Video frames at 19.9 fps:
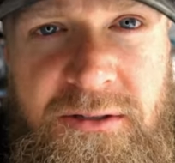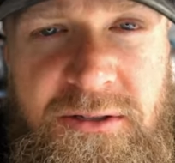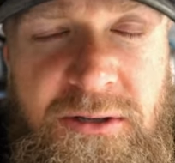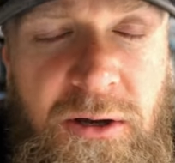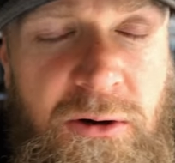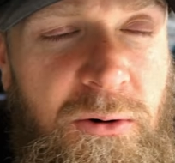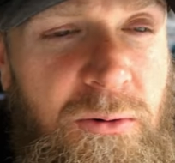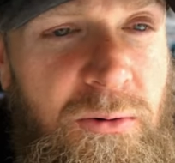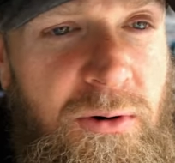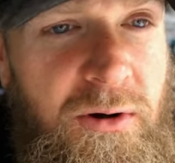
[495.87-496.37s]

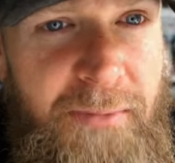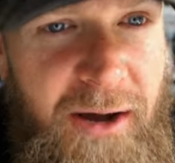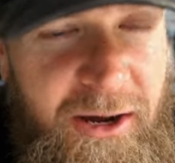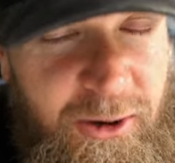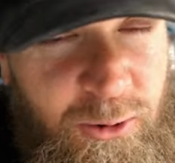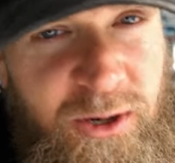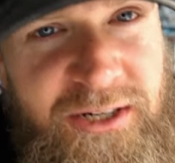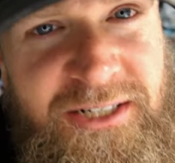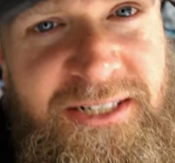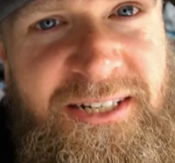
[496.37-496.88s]
So my
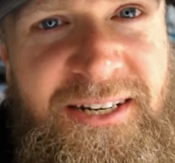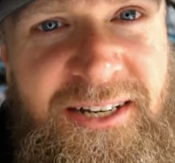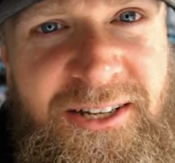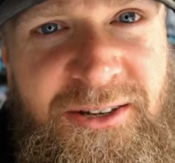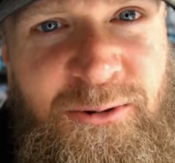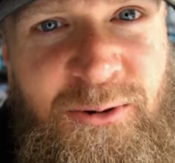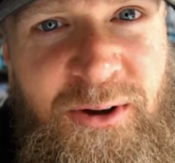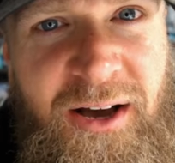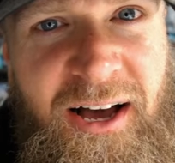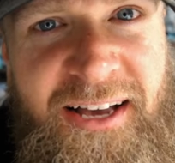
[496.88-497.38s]
question to
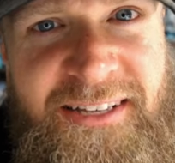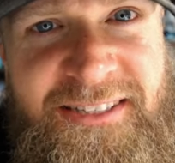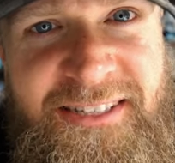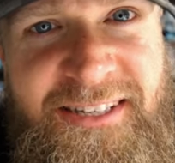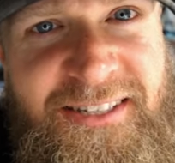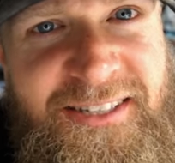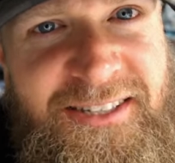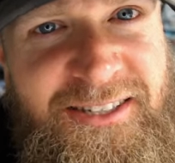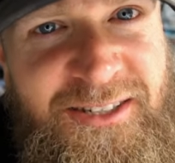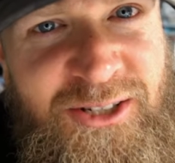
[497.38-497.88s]
you guys
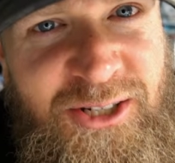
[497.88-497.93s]
is,